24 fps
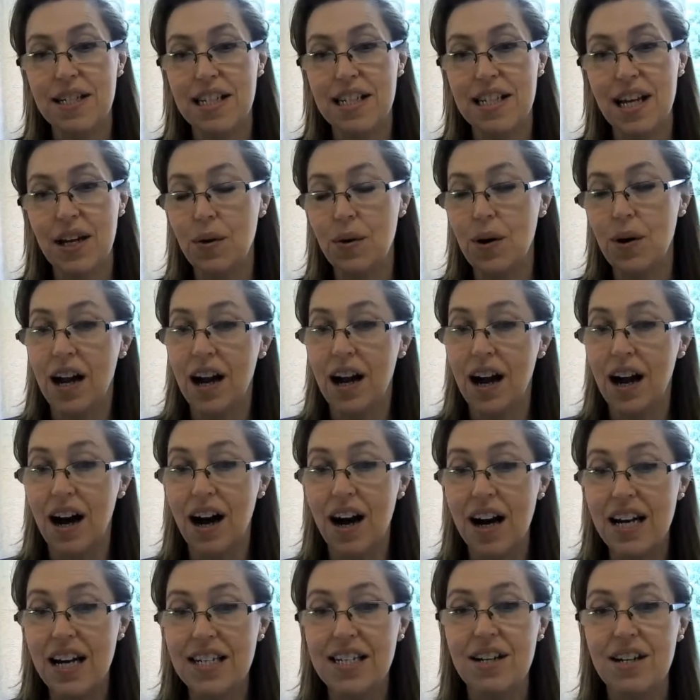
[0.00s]
So
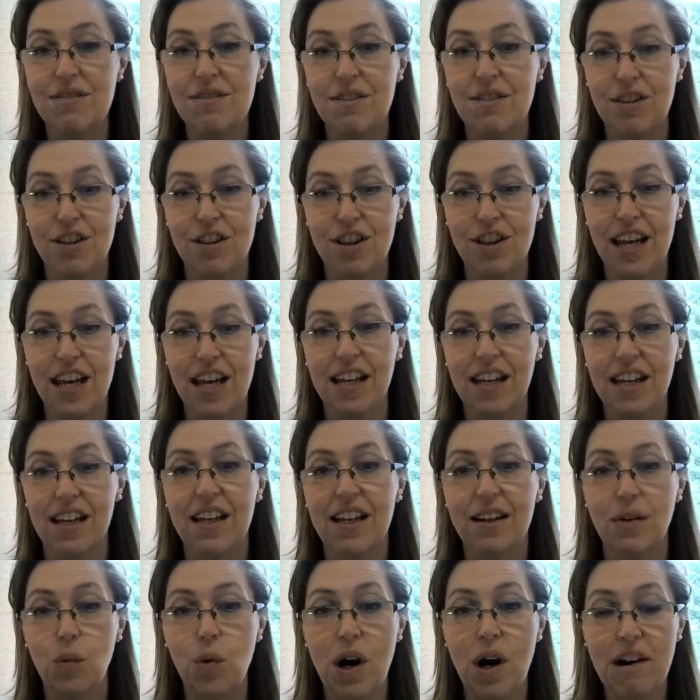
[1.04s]
I don't
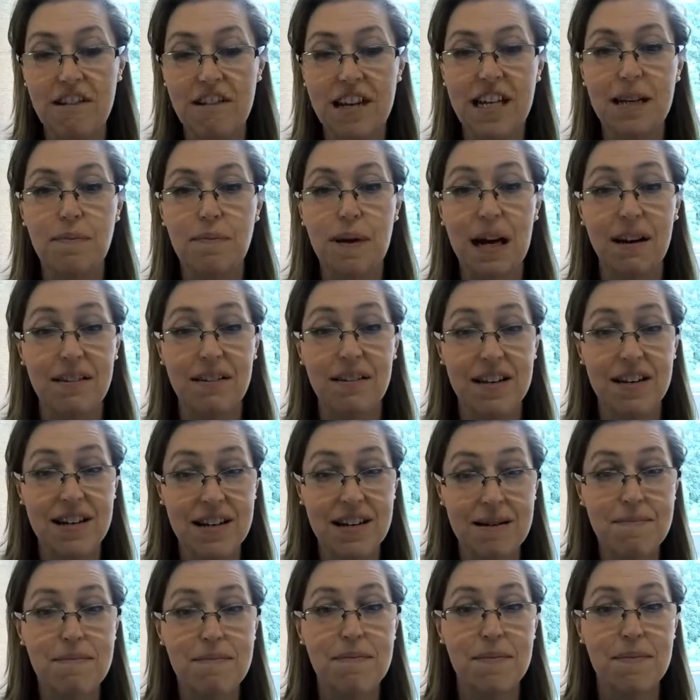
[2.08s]
think worrying about
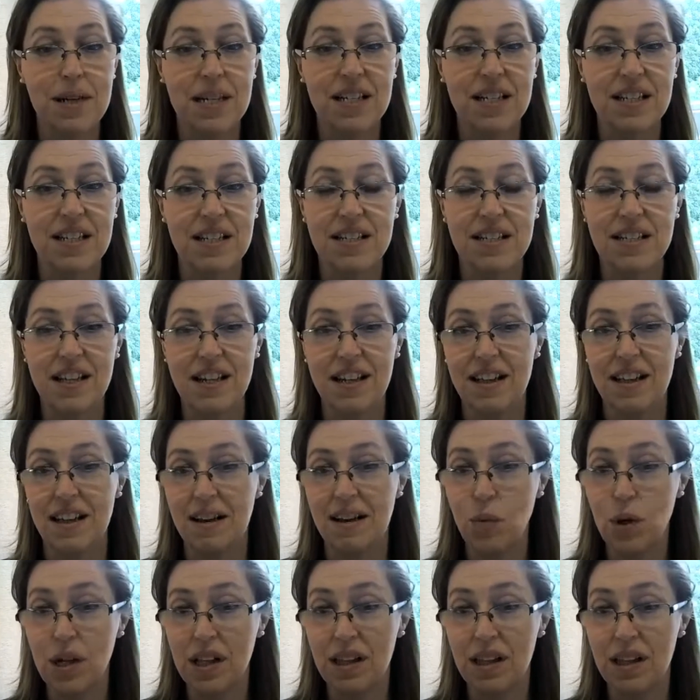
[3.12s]
numbers
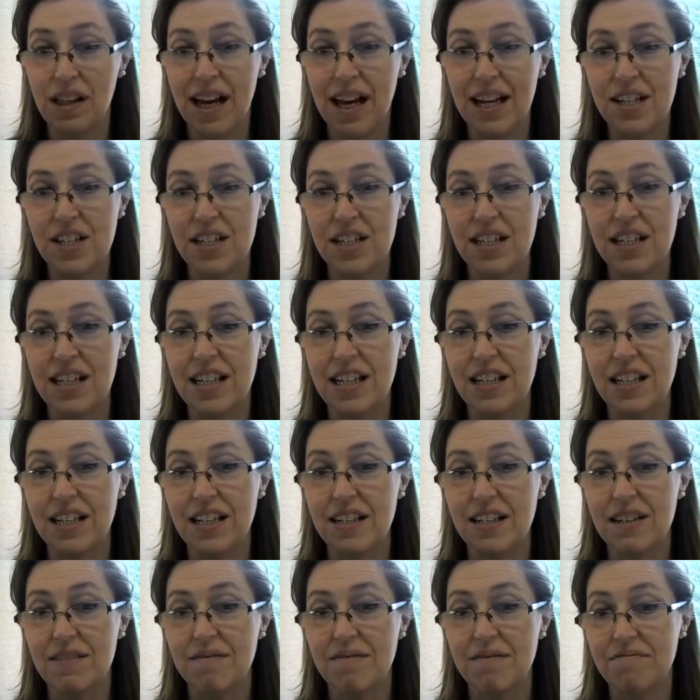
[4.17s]
will
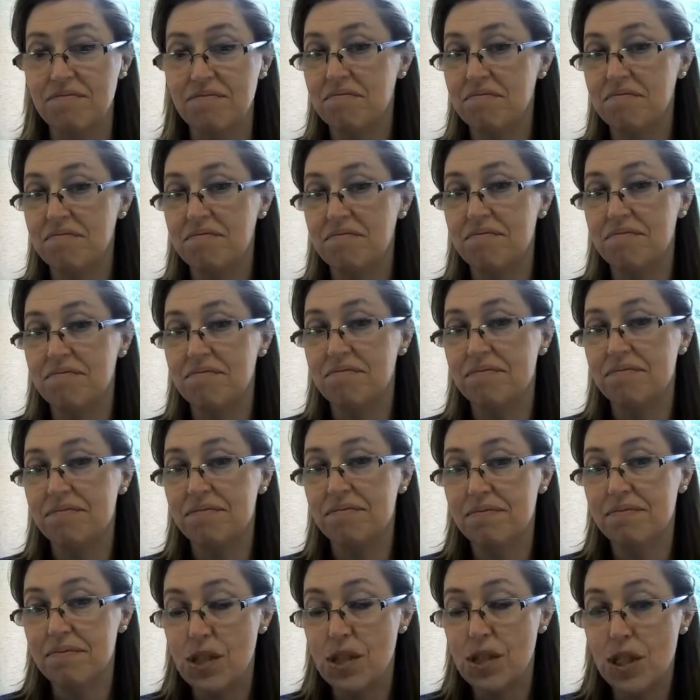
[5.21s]
actually
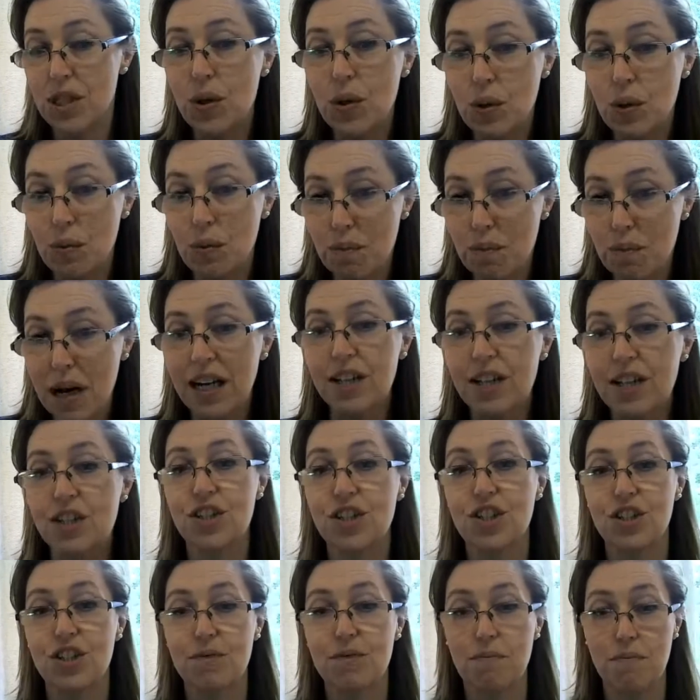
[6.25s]
give you
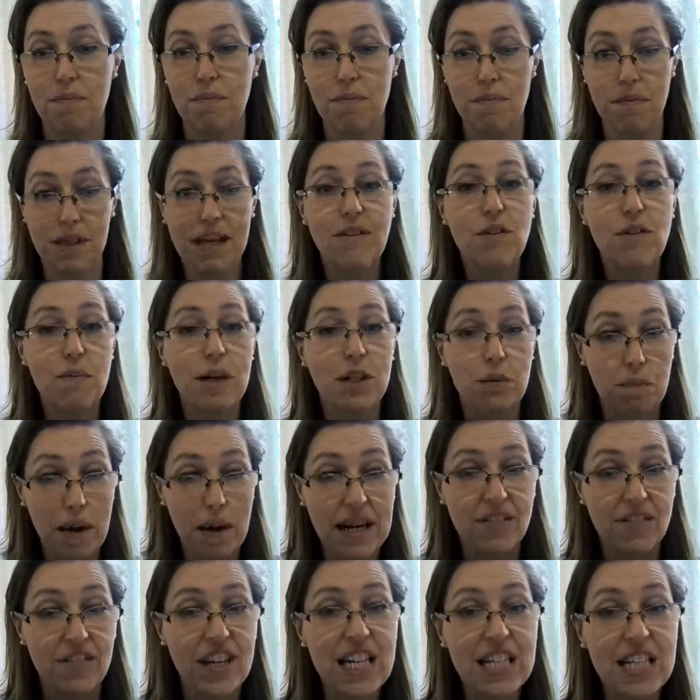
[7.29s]
much
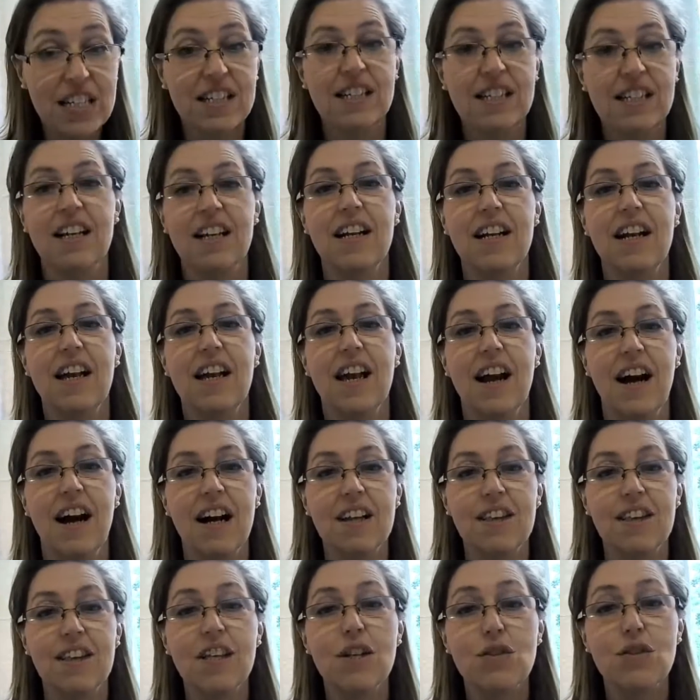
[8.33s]
benefit. I
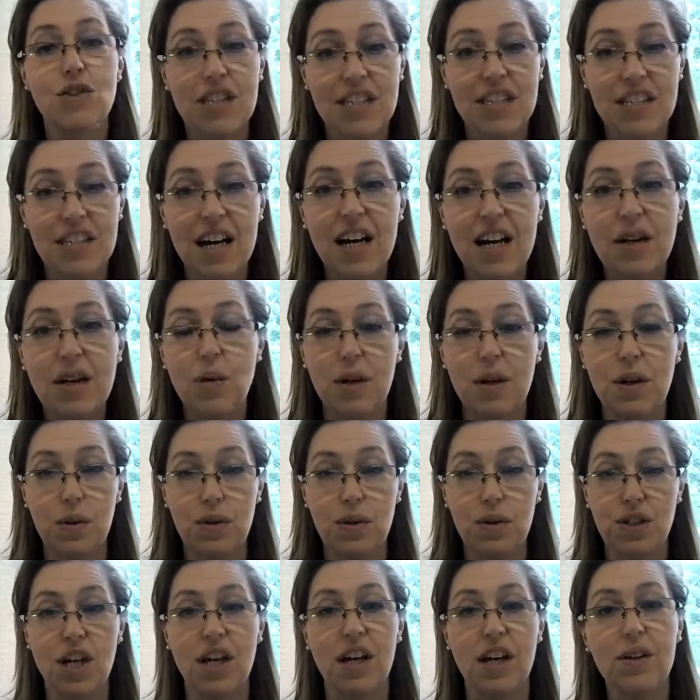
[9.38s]
think you decide where you
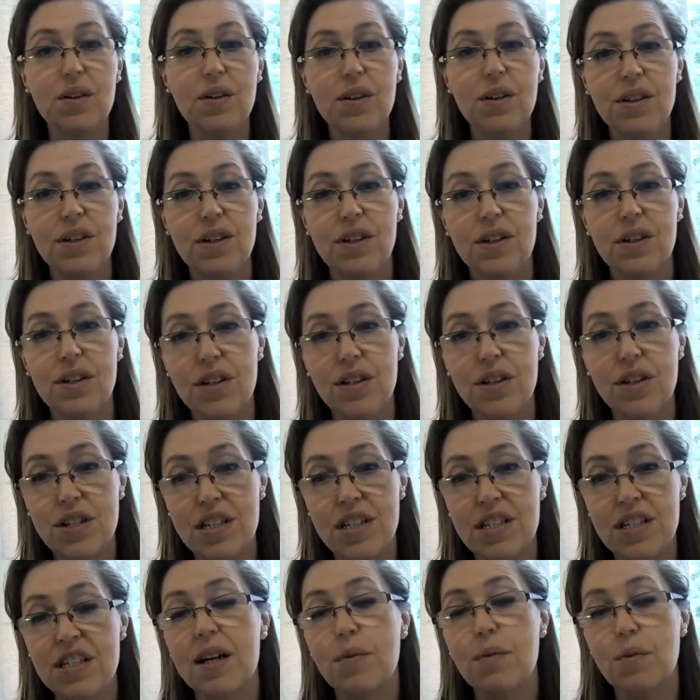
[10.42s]
want to go, you
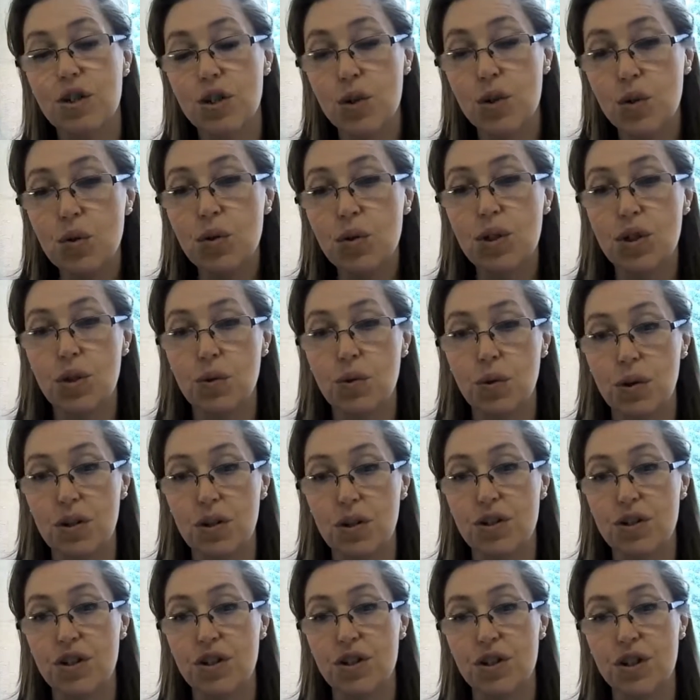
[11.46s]
decide which course you
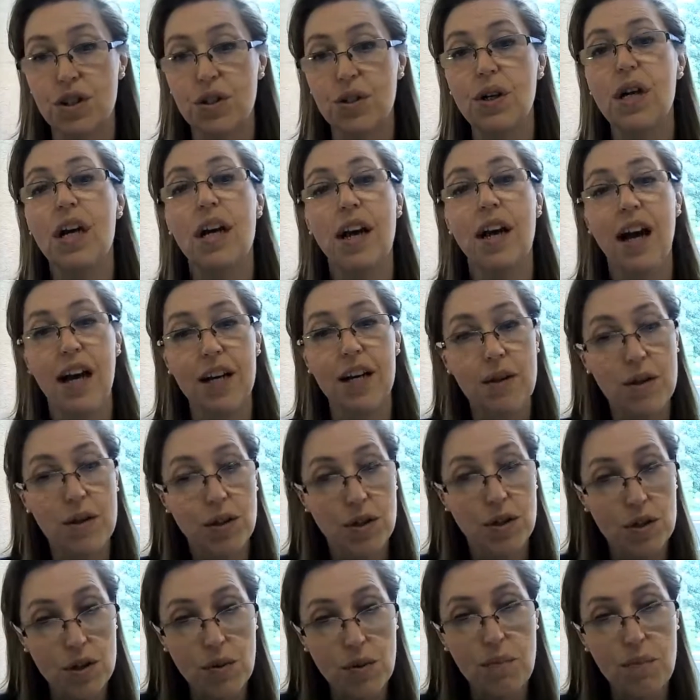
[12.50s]
want to do, and
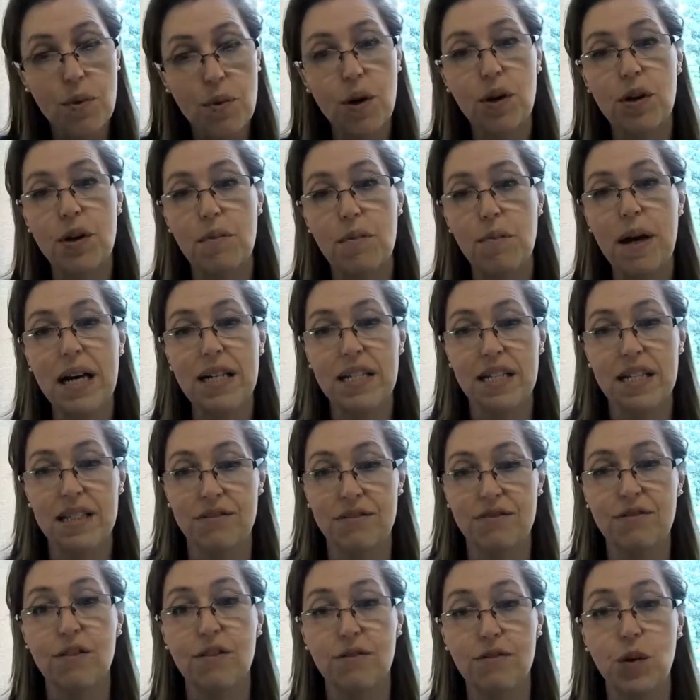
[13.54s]
you put your
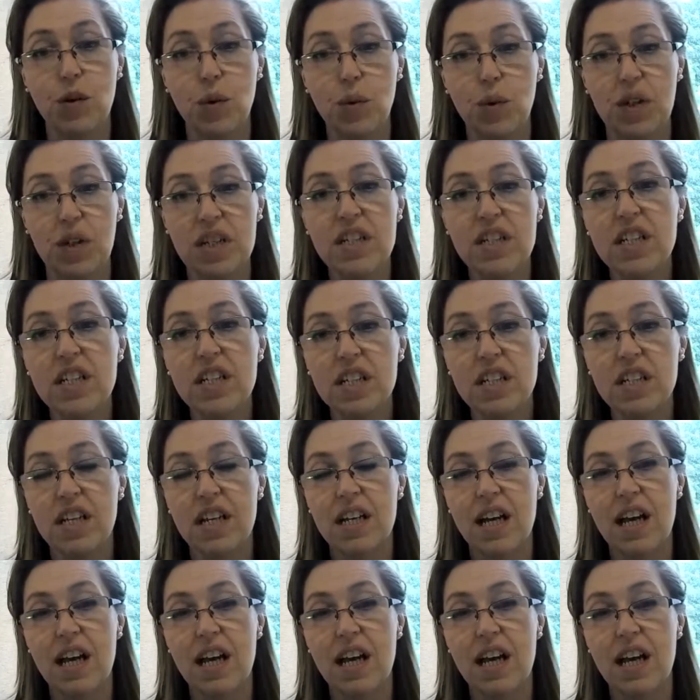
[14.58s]
best foot forward.